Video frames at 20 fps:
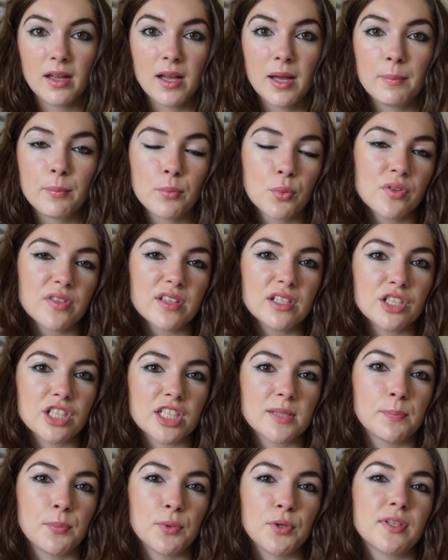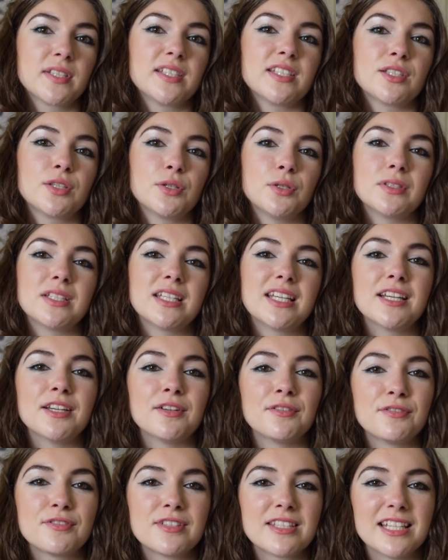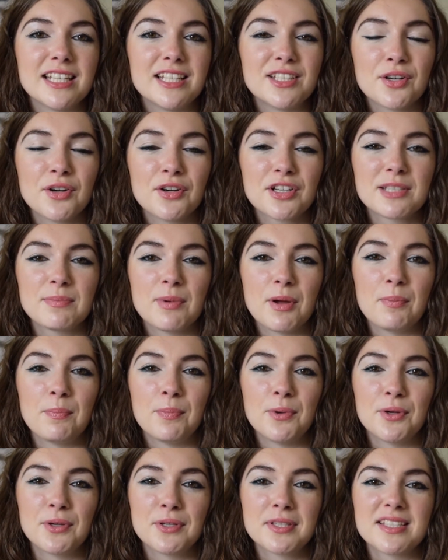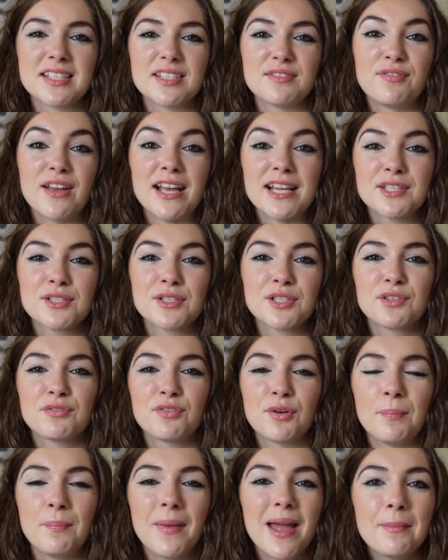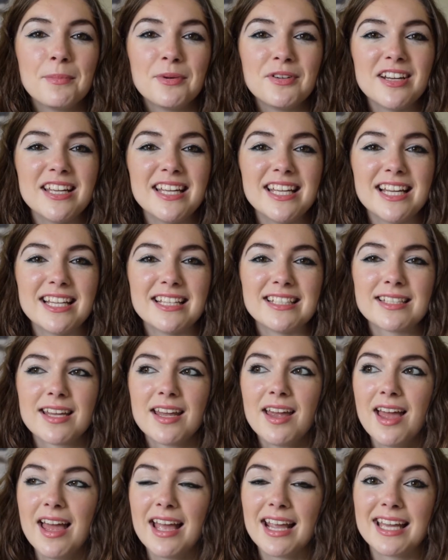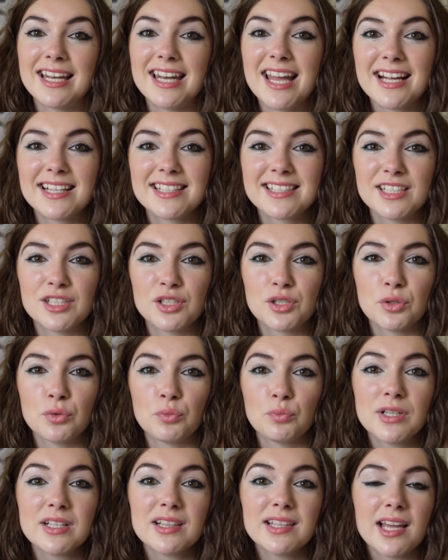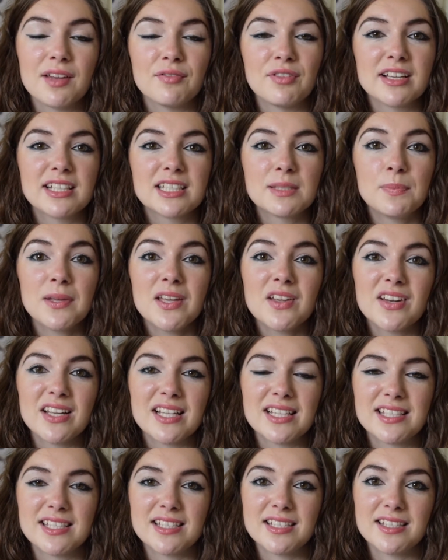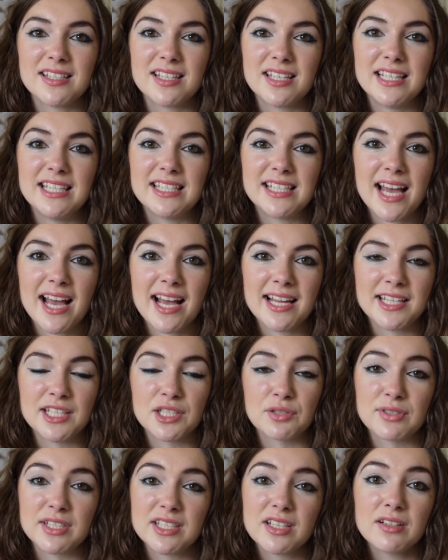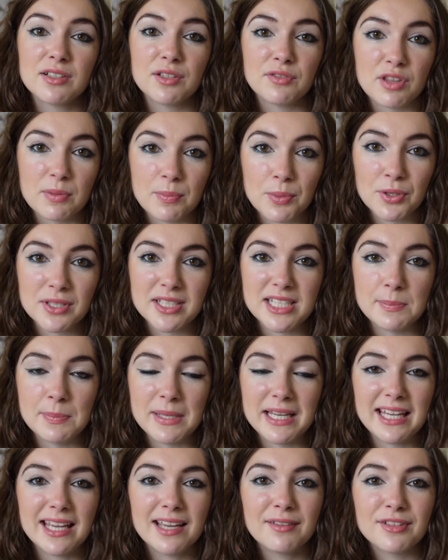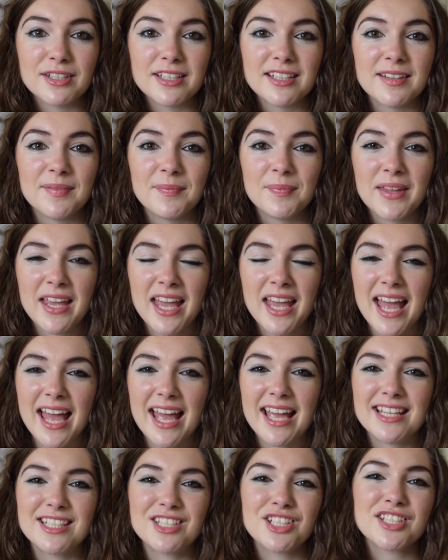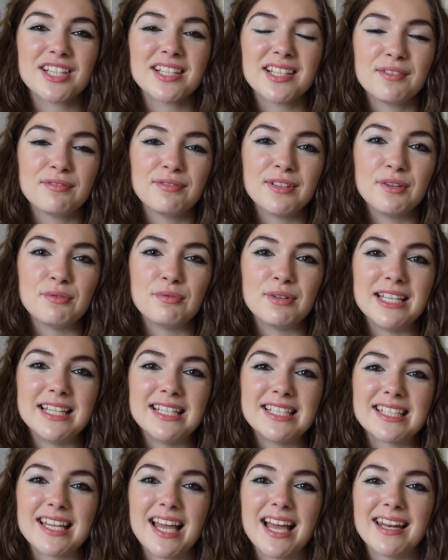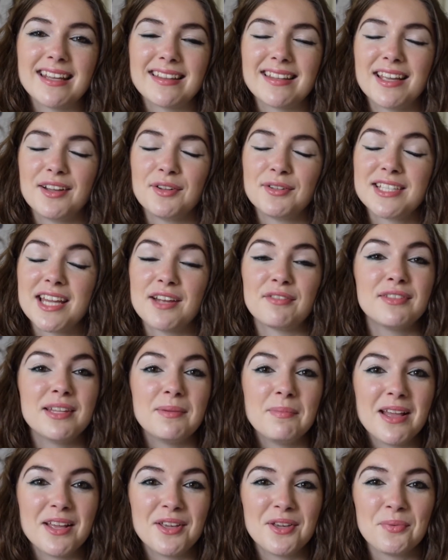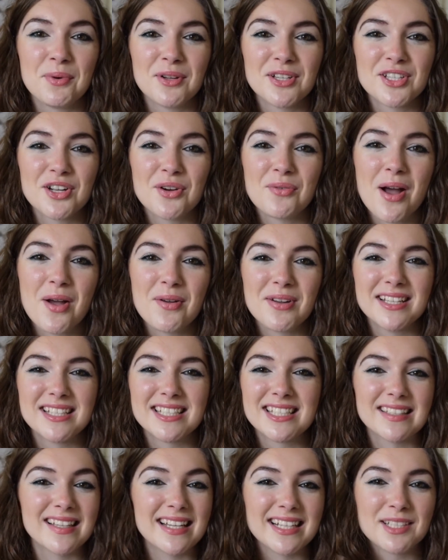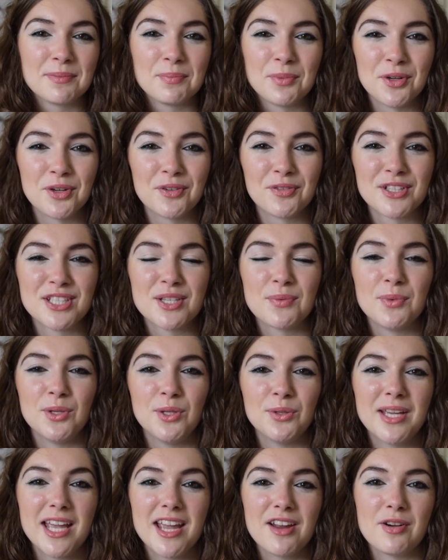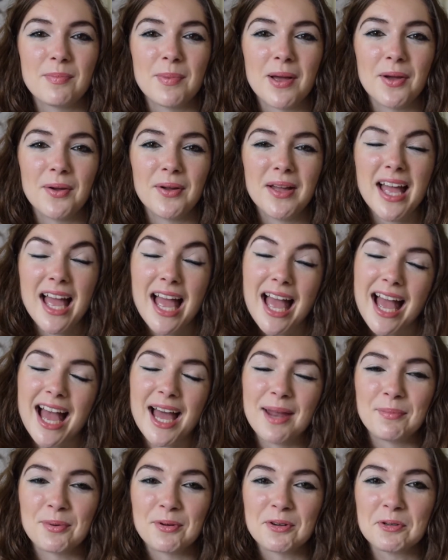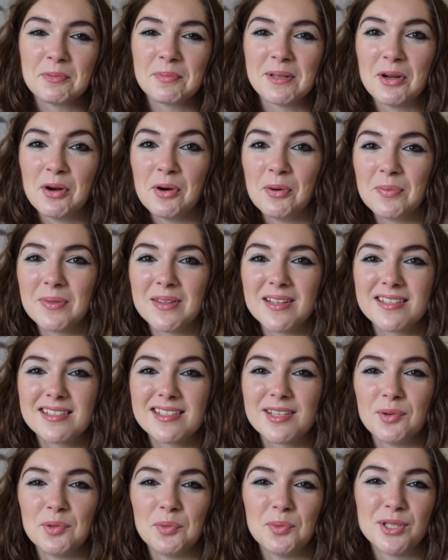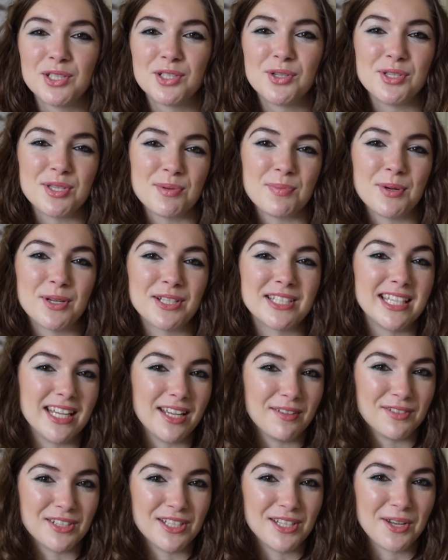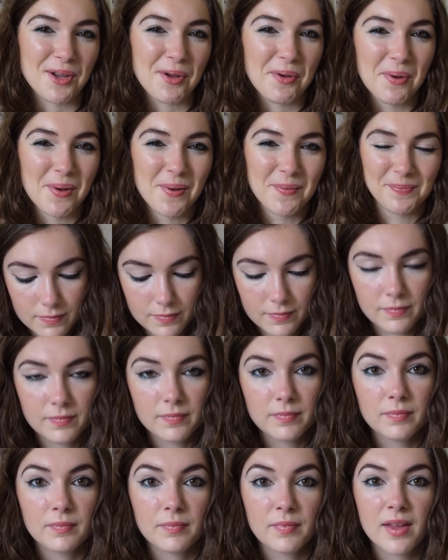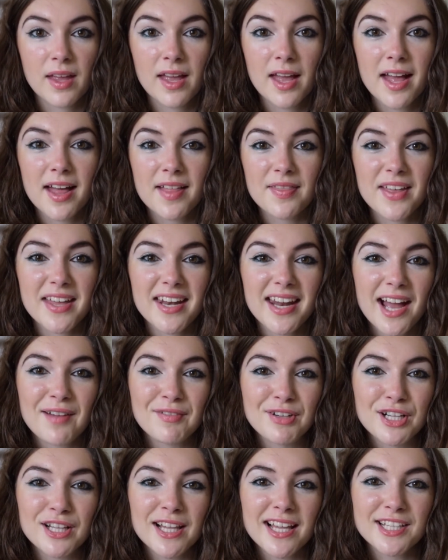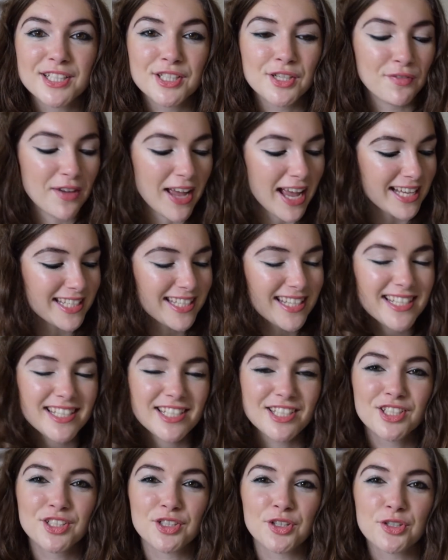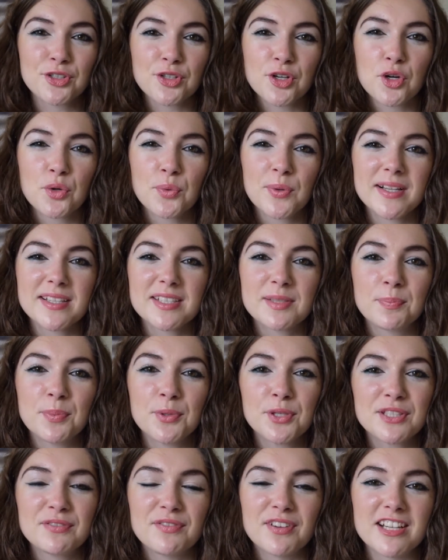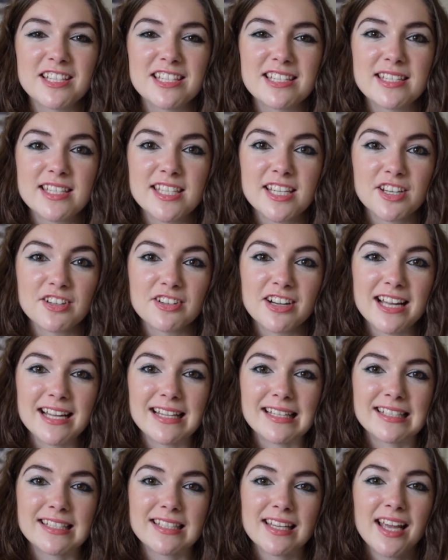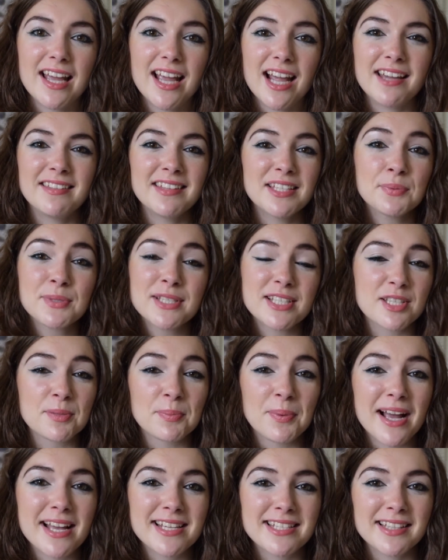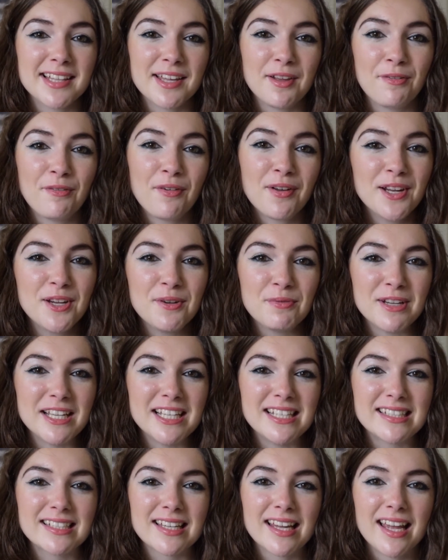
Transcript: More than just books as good gifts, he talks about books as vessels for memory and connected to real-life experiences that he's had as a result of the books he's been given. It's just a lovely read, and I think it'll definitely make you want to go out and select a book for someone you care about, and probably hope that someone will choose a book to give to you. Then I have a collection of essays, George Orwell's Books versus Cigarettes, and this was a surprisingly funny read.